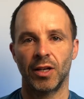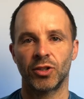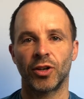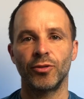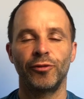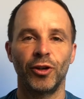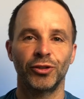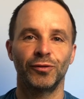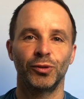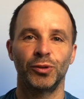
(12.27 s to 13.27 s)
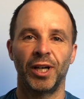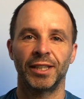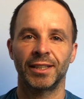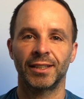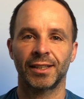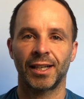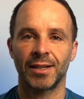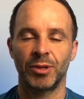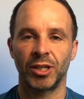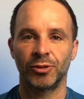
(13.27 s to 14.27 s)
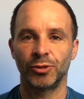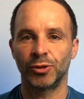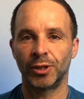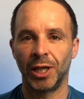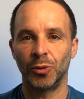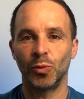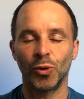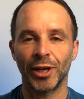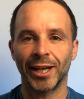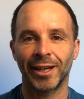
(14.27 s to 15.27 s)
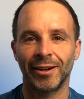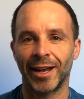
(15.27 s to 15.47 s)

So first of all, a disclaimer or a warning, I